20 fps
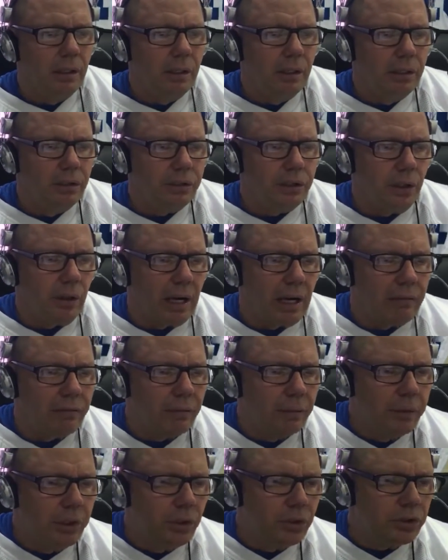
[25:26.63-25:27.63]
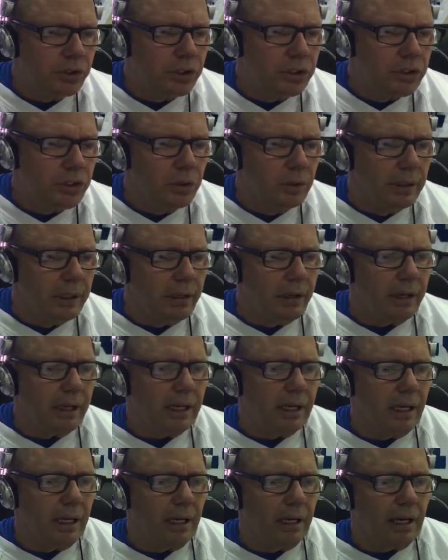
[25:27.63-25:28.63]
So I'm from Houston too, Larry
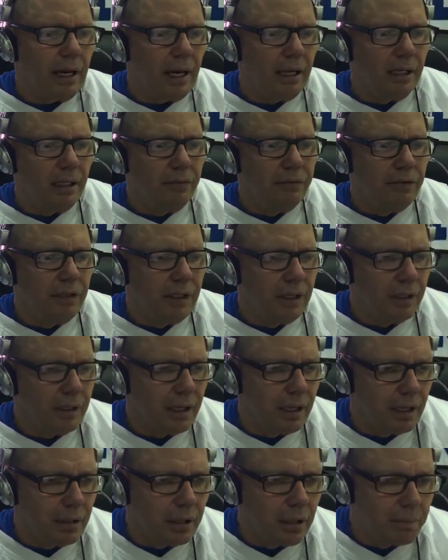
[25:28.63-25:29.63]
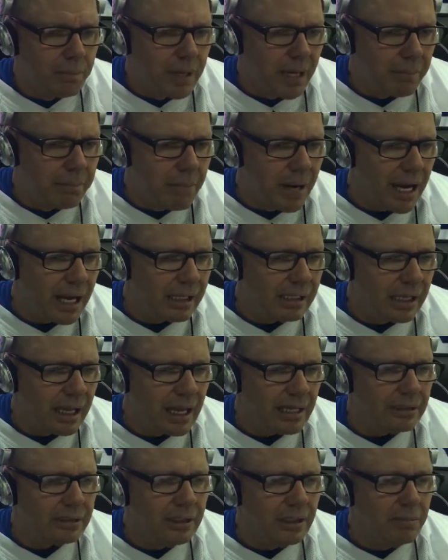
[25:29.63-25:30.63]
King. I live in the big
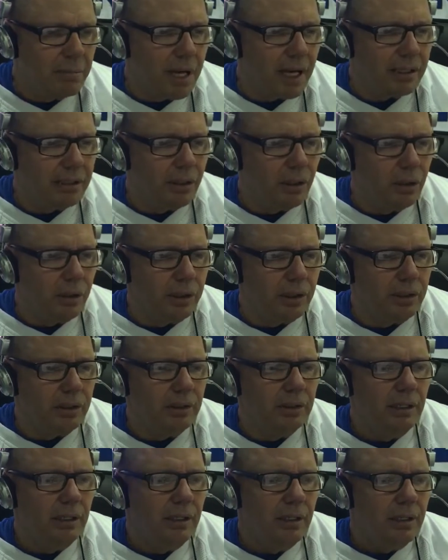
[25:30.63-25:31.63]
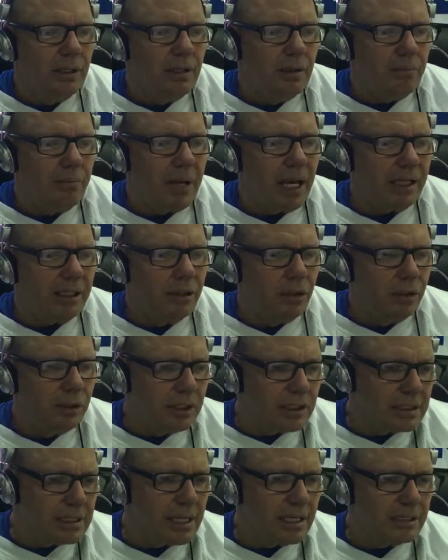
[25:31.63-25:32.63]
nasty Magnolia,
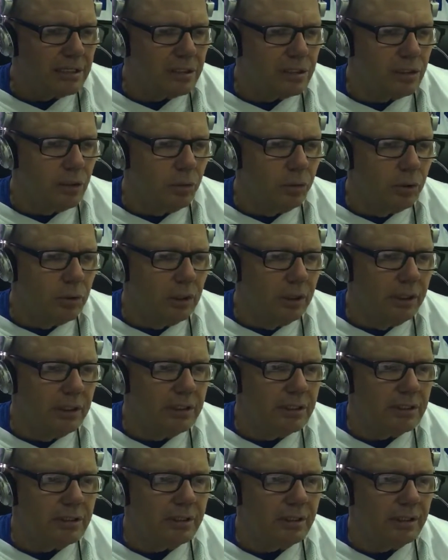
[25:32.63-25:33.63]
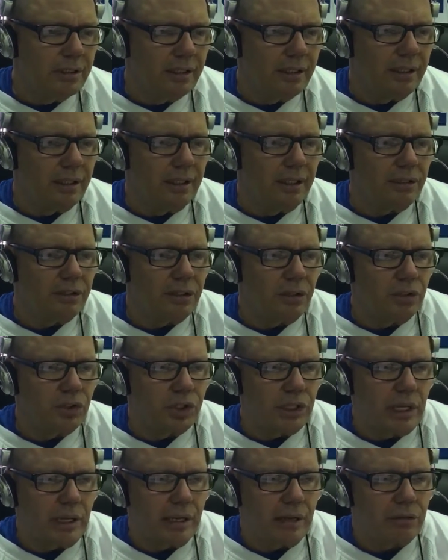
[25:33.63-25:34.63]
Texas, the Woodlands. So
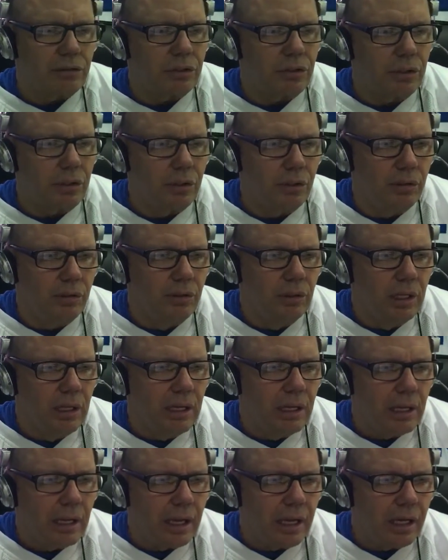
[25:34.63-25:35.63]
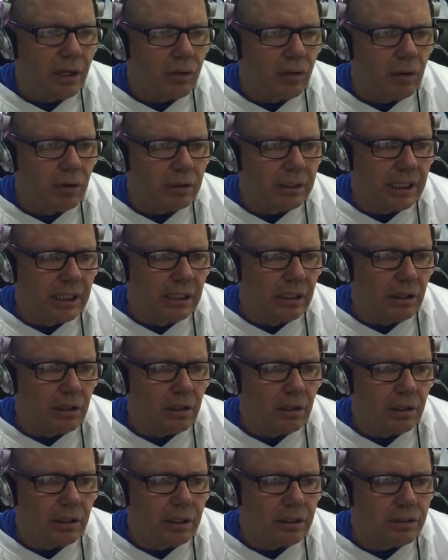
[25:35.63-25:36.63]
shout out to you. Hey, Crunk
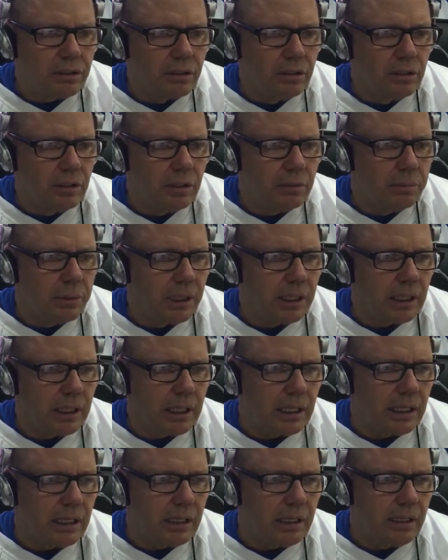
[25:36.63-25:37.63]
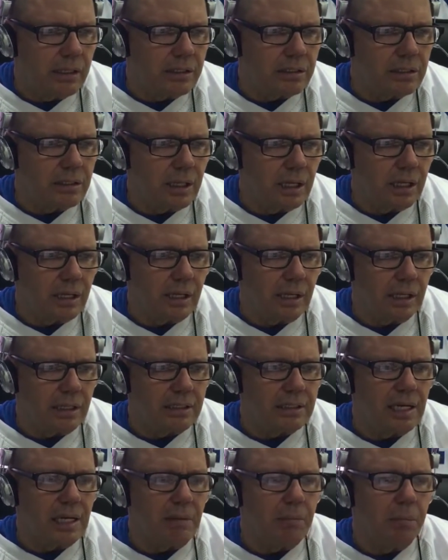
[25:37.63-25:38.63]
D-Law is good, but he is not a
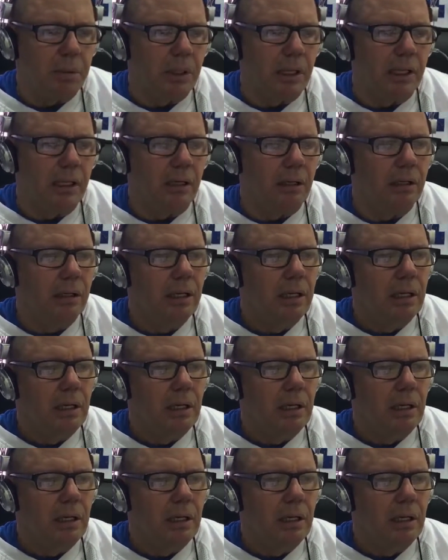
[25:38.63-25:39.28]
team player.